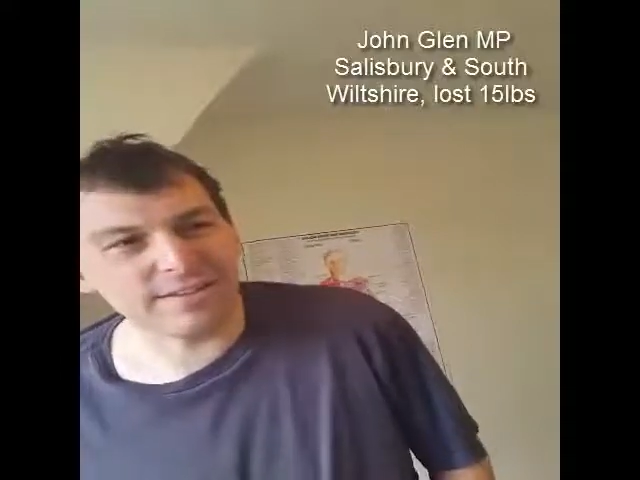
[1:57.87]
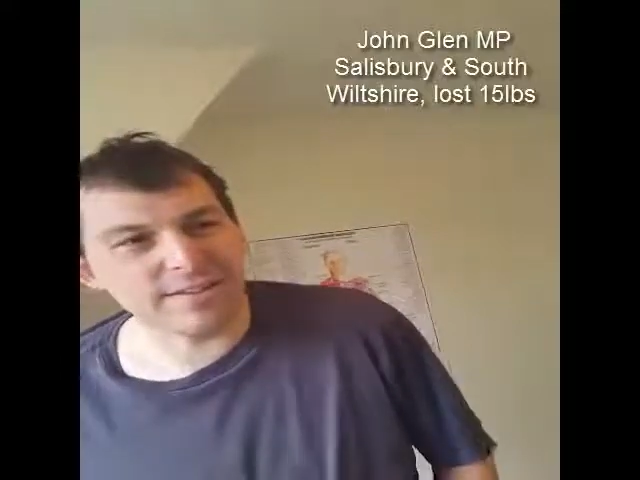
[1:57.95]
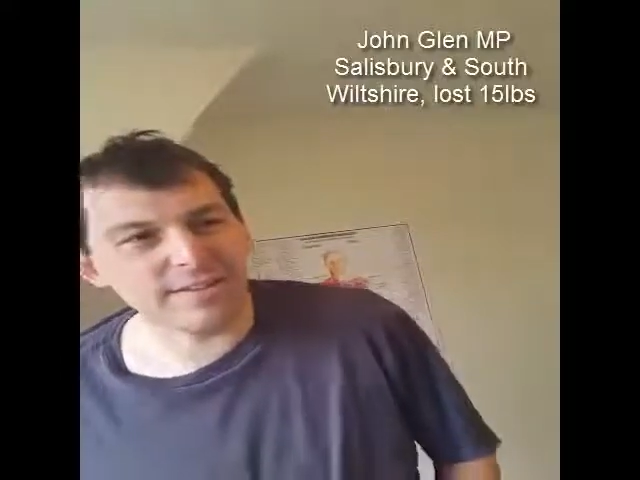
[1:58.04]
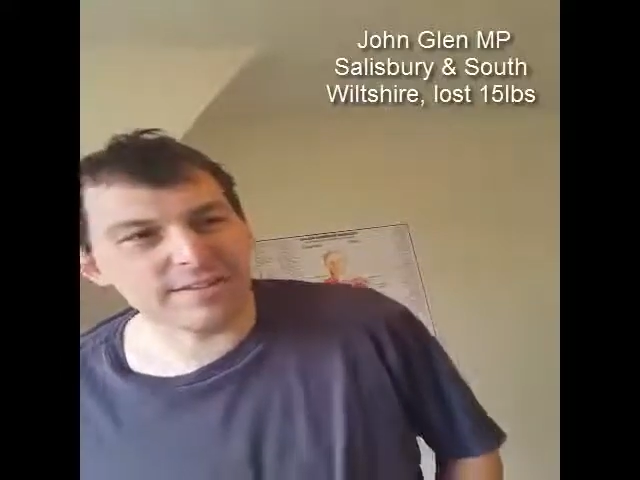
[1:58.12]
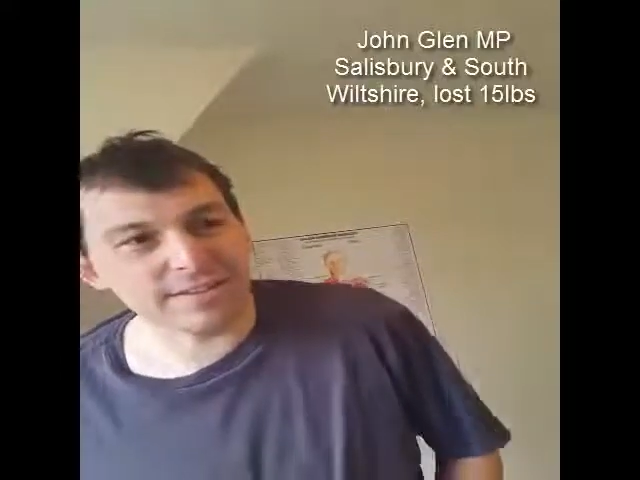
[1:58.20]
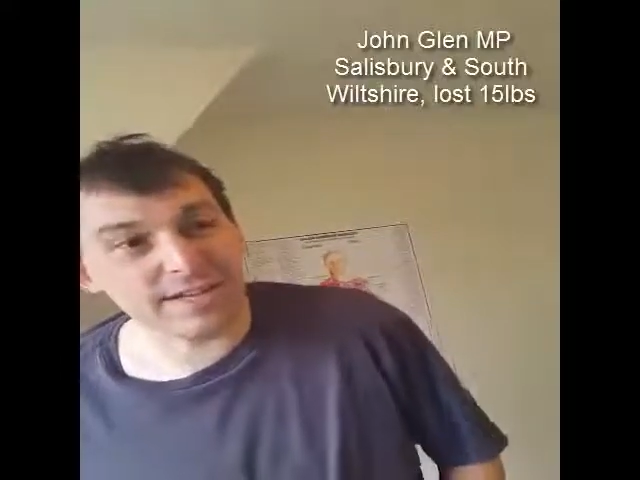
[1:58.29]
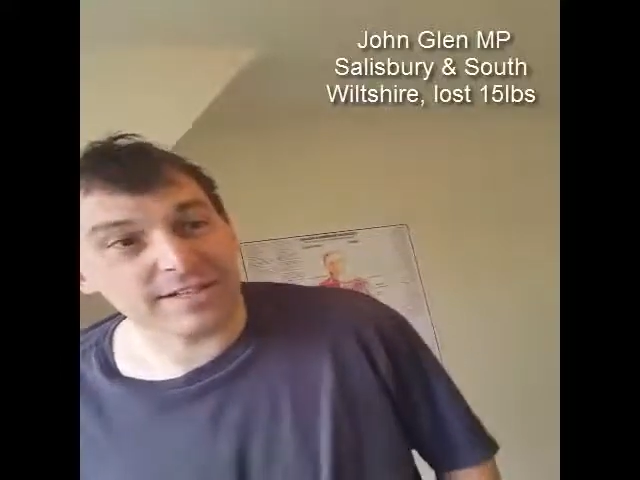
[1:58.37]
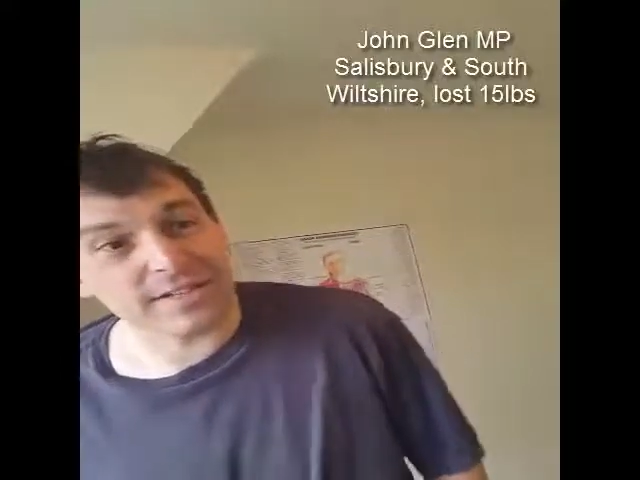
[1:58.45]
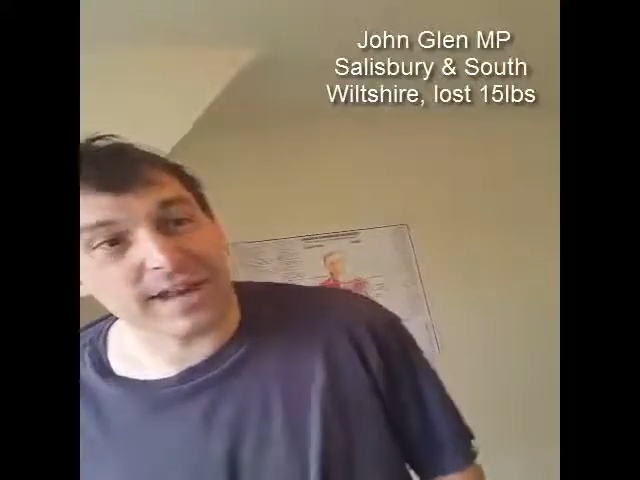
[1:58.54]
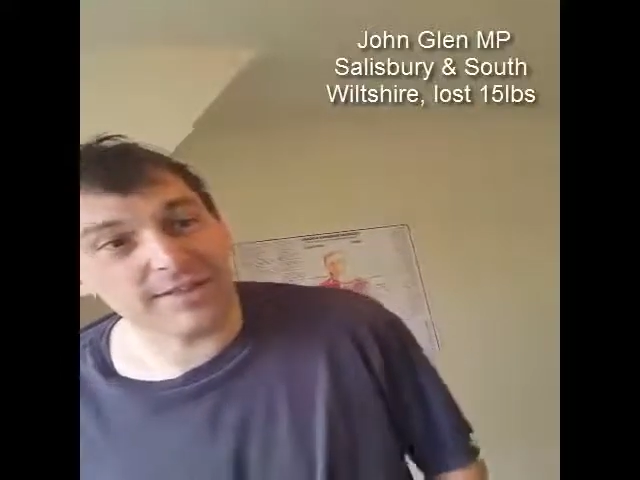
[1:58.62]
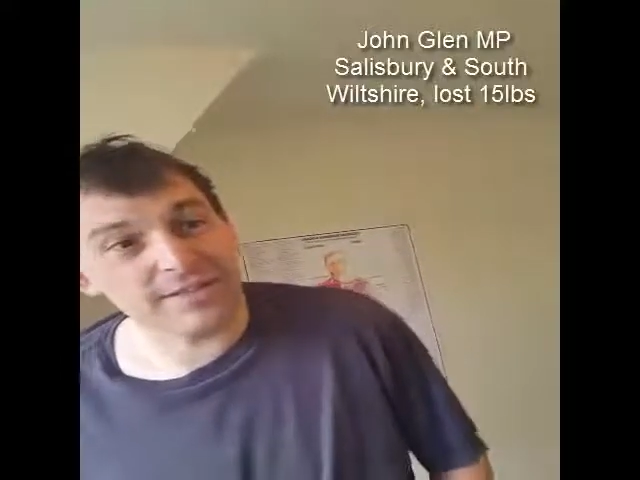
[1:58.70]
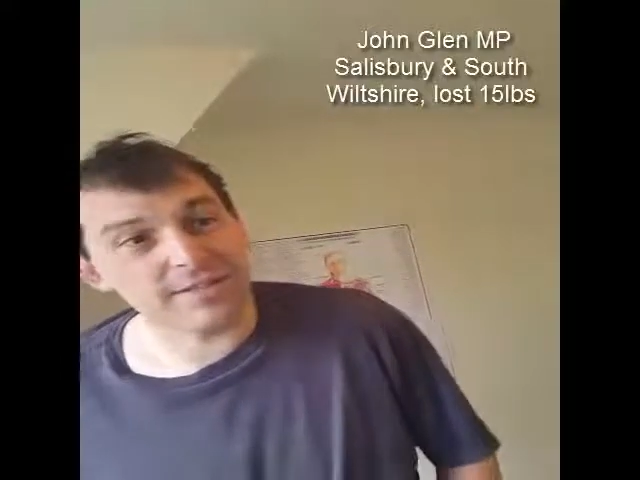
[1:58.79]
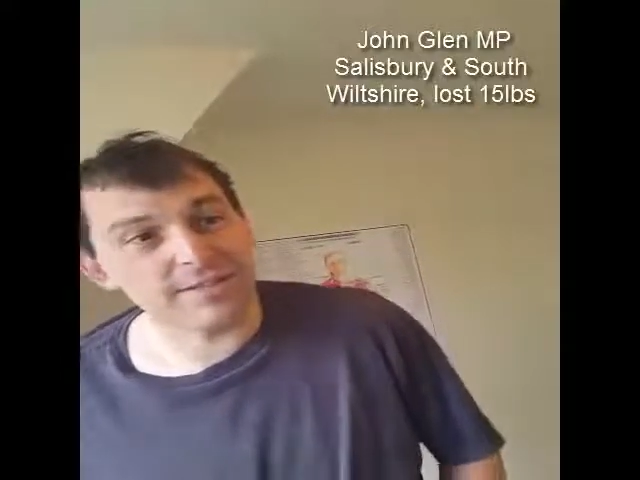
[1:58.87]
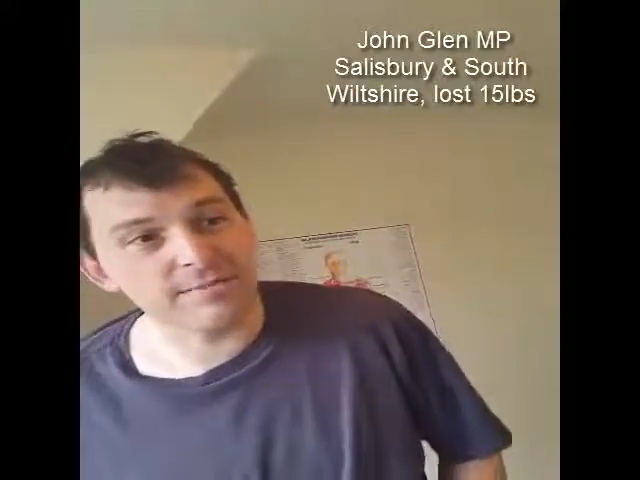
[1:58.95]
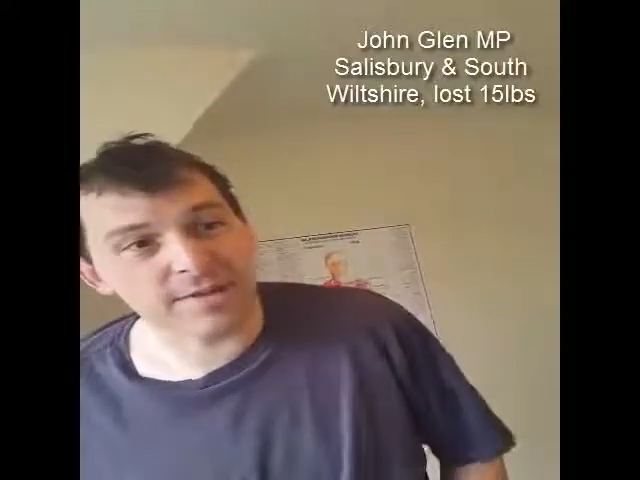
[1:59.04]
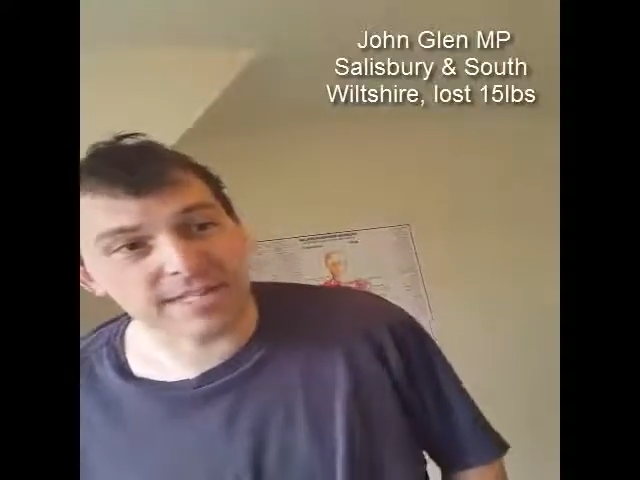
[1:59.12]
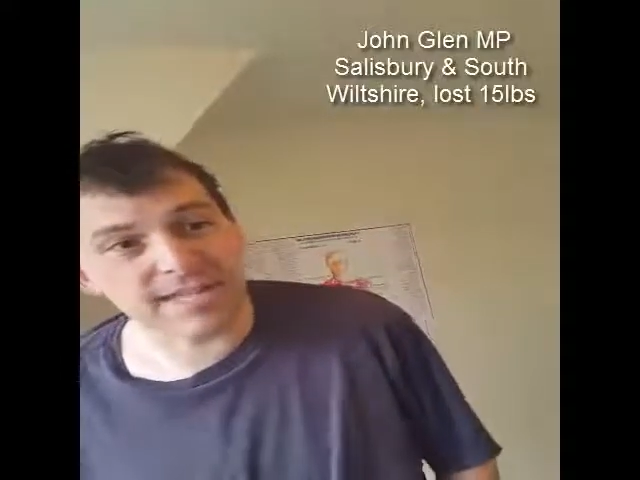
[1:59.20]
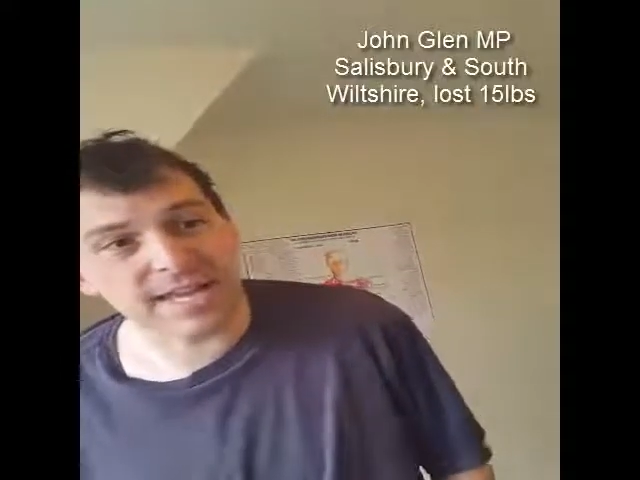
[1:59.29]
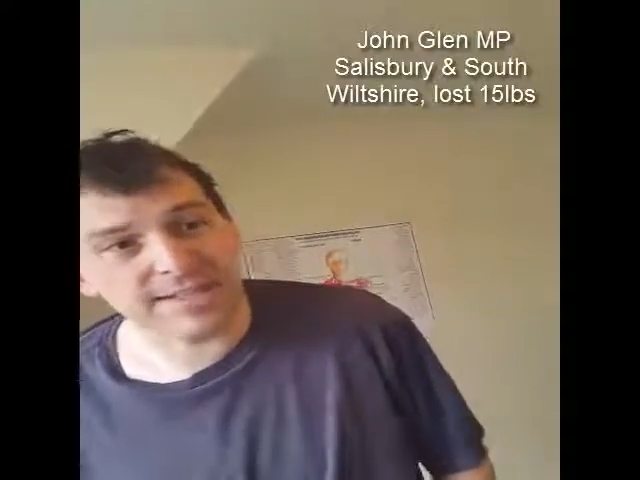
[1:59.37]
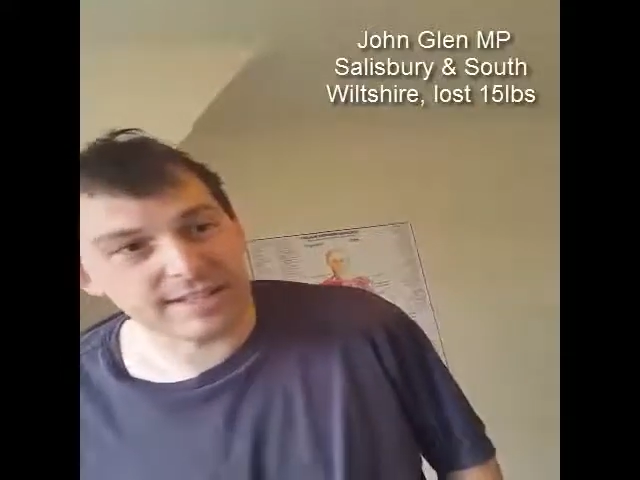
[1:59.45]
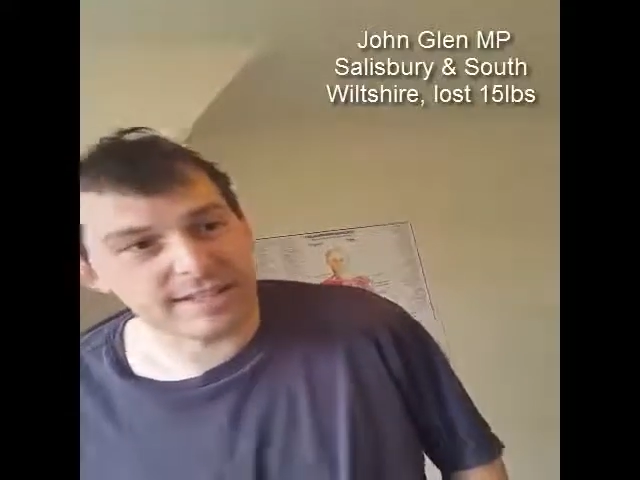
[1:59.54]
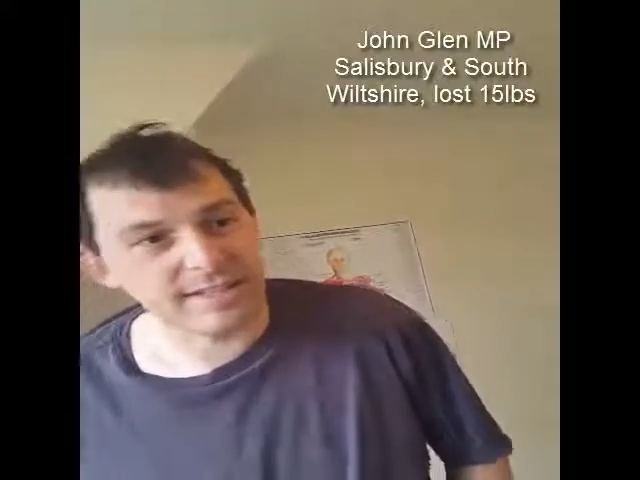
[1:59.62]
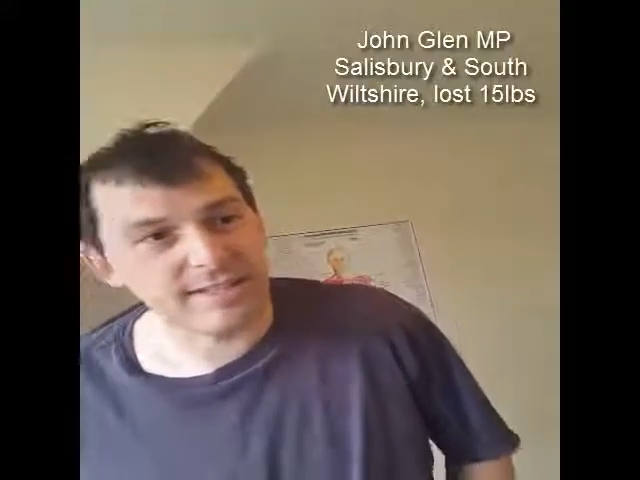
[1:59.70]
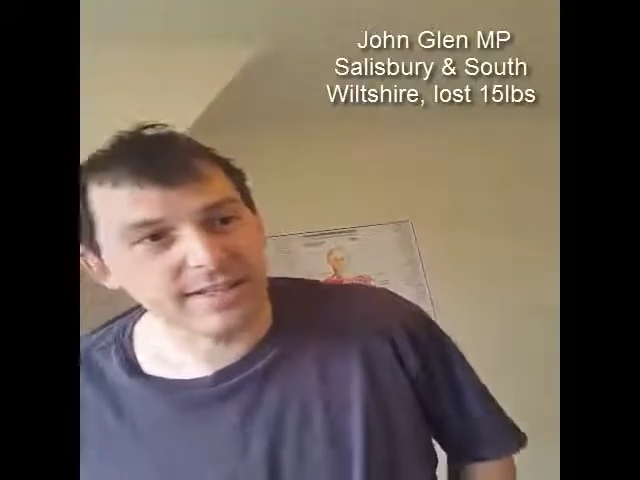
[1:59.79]
you know the challenge now is to maintain
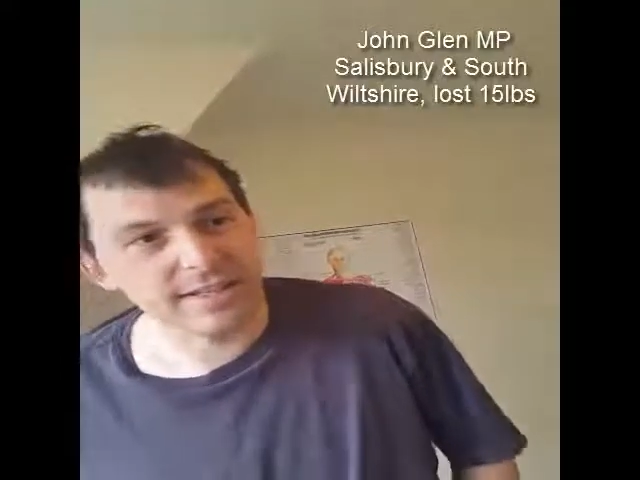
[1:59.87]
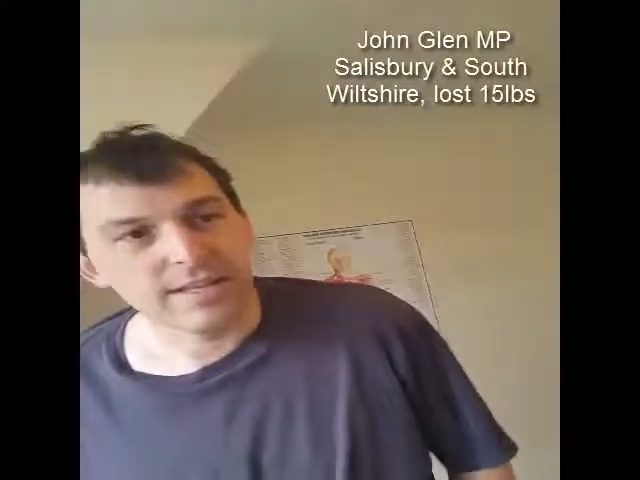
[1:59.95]
this,